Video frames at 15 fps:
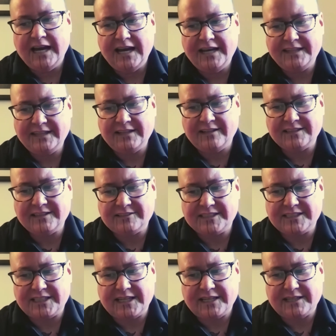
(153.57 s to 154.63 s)
I think also
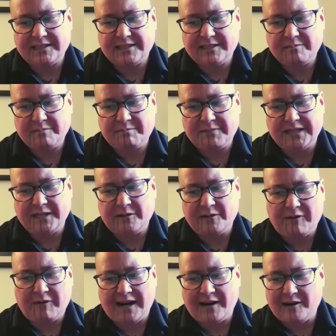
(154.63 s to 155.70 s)
just like being
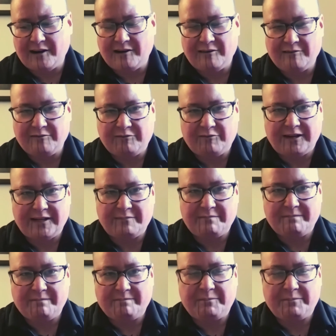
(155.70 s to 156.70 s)
aware of what it